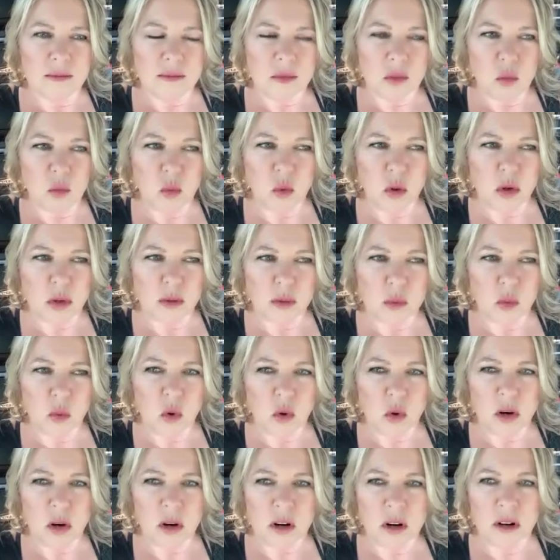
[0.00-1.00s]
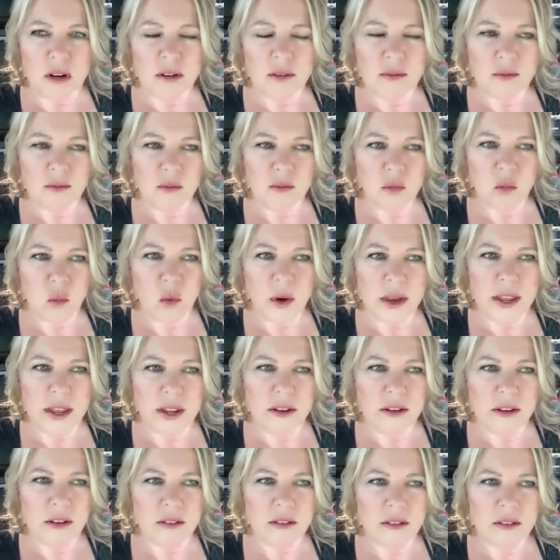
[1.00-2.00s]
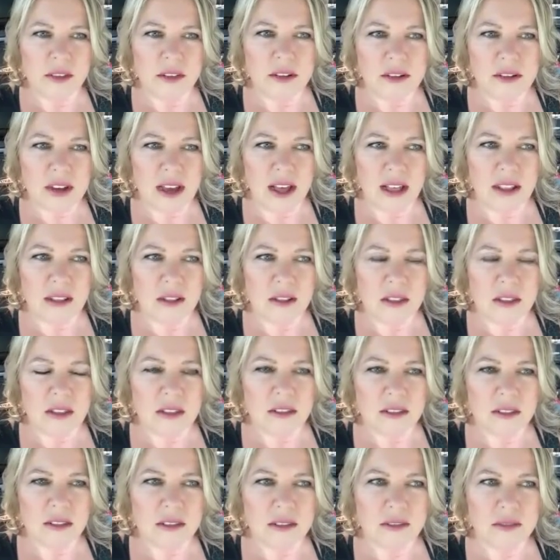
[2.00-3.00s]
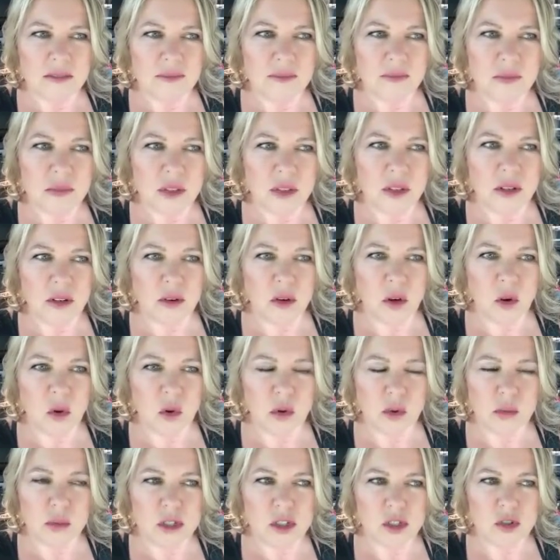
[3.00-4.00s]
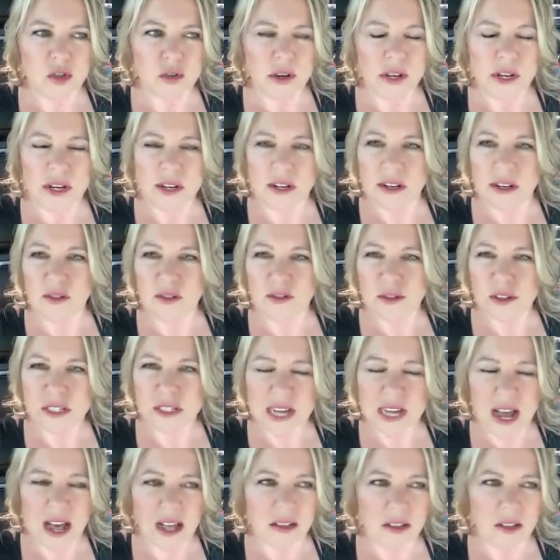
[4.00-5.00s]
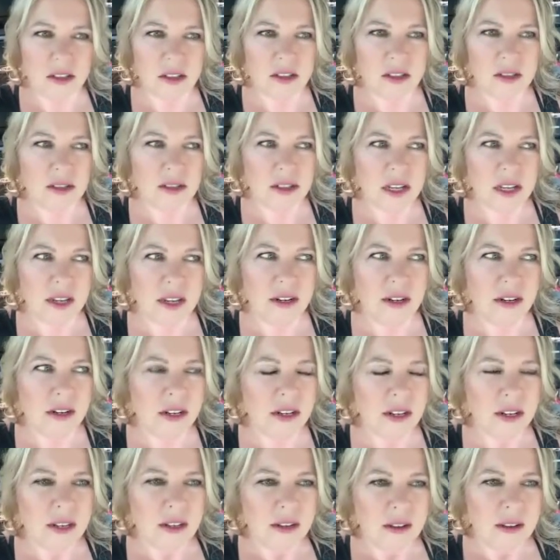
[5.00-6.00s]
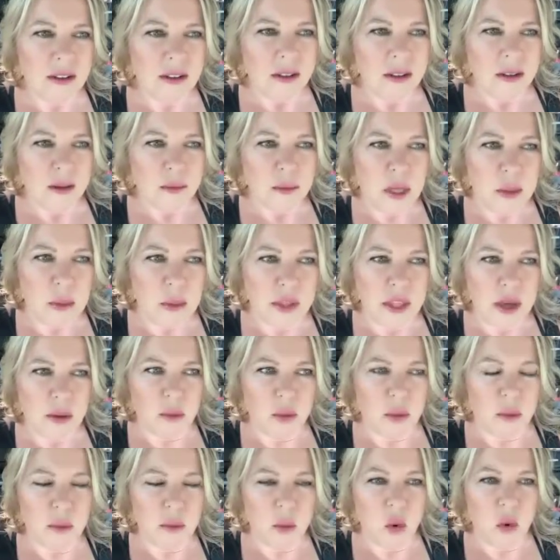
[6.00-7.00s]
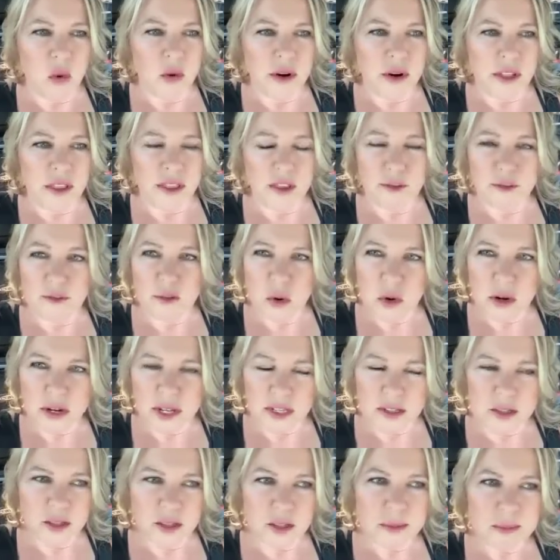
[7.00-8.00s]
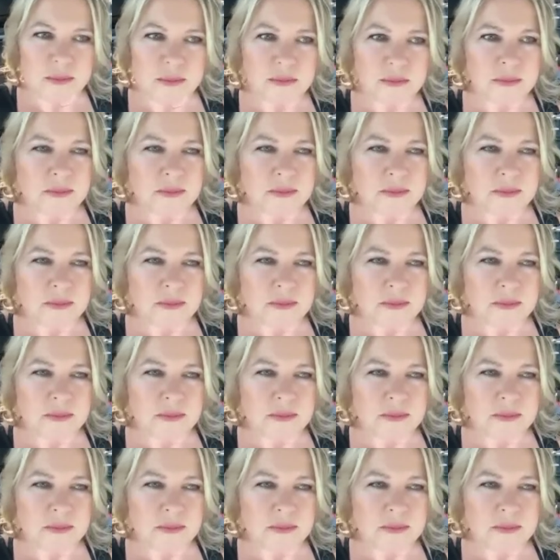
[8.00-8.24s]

the World War, when the dollar, you know, gold was traded in for dollars and people that were born in the 40s